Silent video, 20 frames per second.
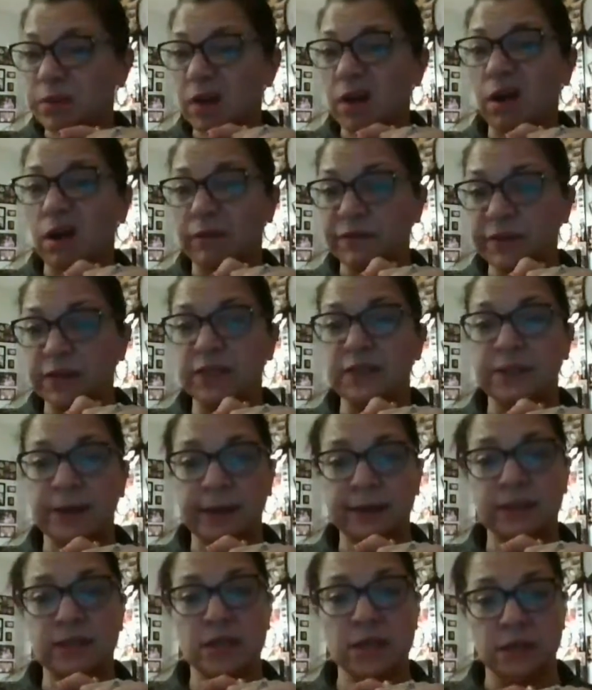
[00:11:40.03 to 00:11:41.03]
often
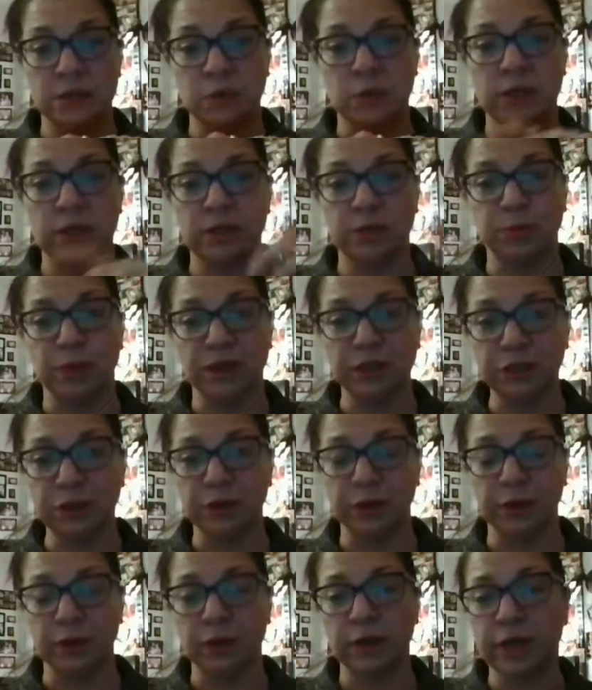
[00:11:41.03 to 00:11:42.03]
takes this when his blood
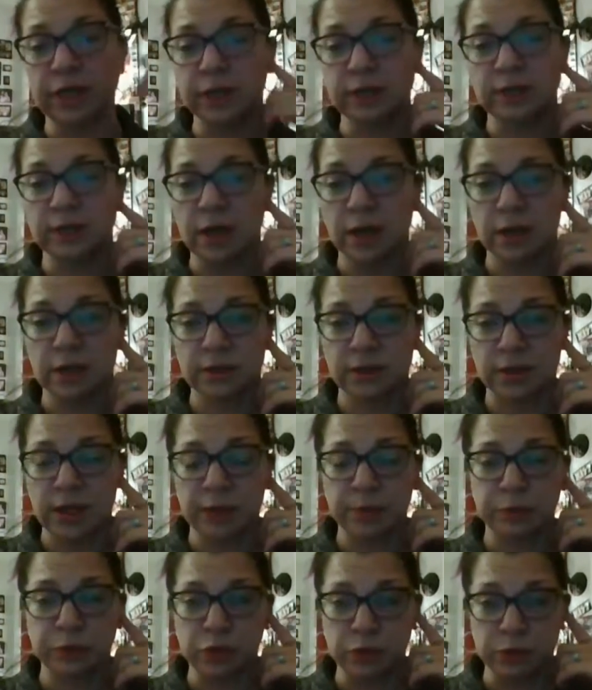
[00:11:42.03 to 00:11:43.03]
sugar, he's
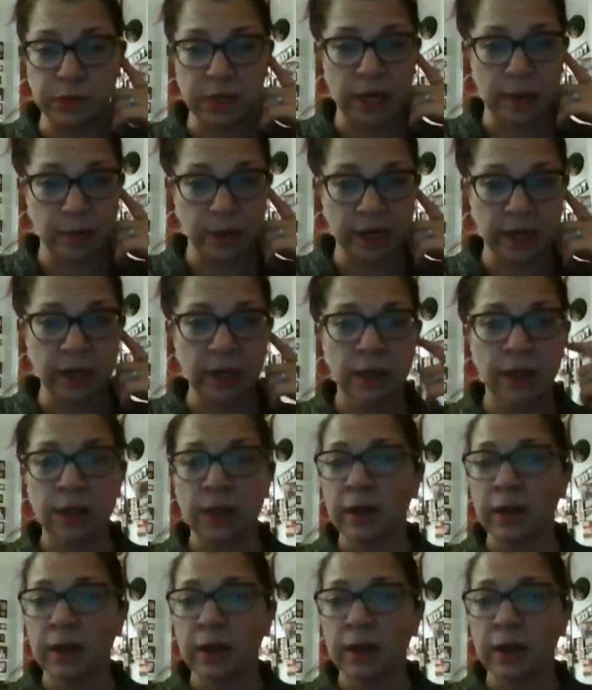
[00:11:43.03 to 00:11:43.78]
type 2 diabetic.